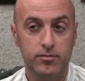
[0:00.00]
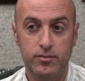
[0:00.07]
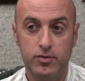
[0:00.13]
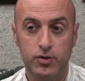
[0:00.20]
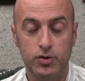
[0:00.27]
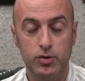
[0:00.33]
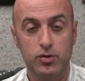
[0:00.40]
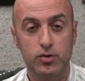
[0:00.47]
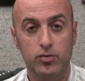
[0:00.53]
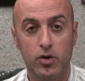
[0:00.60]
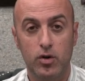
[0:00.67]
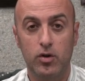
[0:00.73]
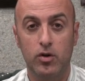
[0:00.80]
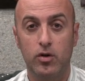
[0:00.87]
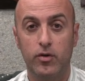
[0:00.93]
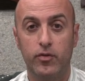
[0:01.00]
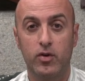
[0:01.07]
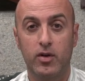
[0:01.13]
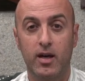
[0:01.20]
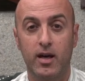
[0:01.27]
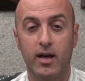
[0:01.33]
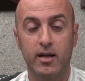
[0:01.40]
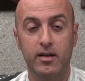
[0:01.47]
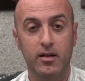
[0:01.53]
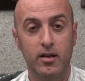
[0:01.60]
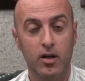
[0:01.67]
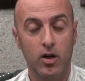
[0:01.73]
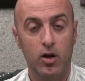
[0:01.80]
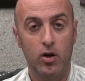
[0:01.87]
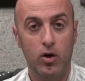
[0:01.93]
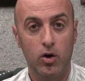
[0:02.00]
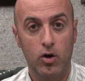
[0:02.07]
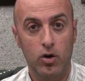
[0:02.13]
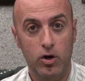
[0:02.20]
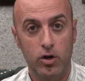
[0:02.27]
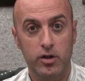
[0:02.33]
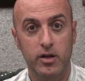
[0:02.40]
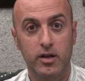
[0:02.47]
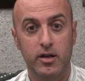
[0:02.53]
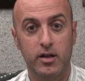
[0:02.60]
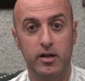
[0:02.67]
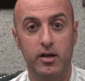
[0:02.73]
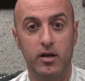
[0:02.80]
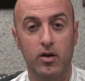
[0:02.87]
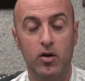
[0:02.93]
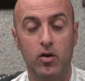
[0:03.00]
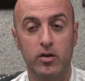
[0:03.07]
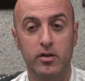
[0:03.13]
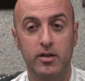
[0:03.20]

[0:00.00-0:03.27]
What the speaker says: shoot RAW if you can, learn all